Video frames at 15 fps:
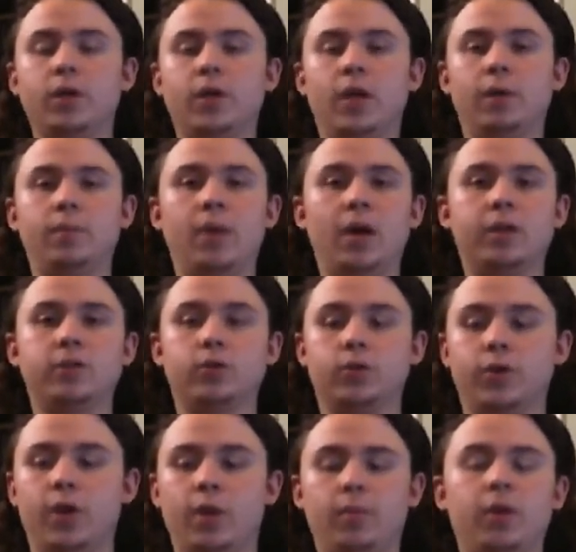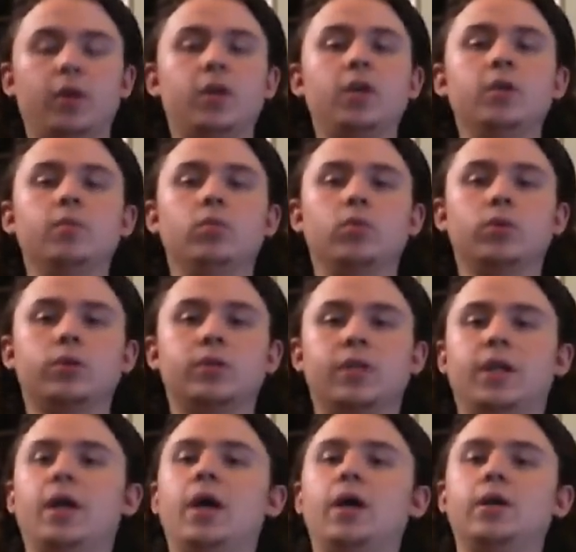gamepads or gaming
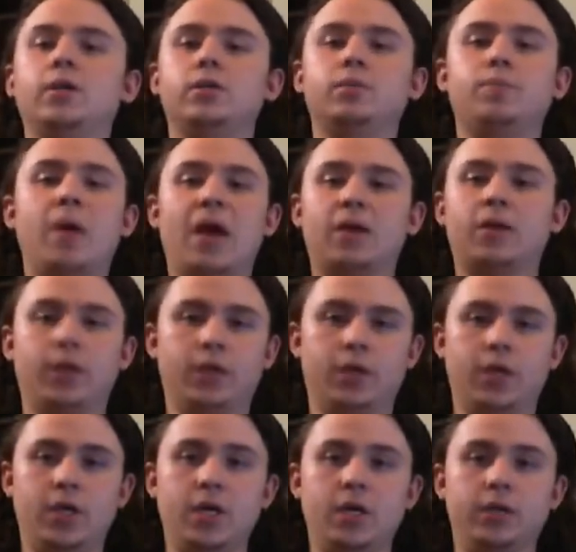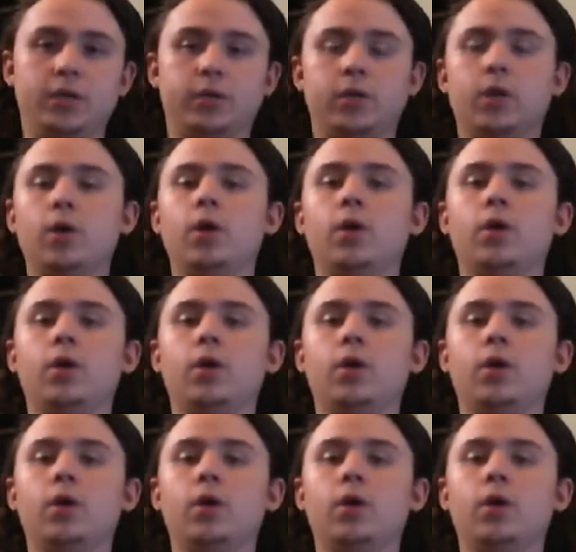keyboards, it has backlit keys.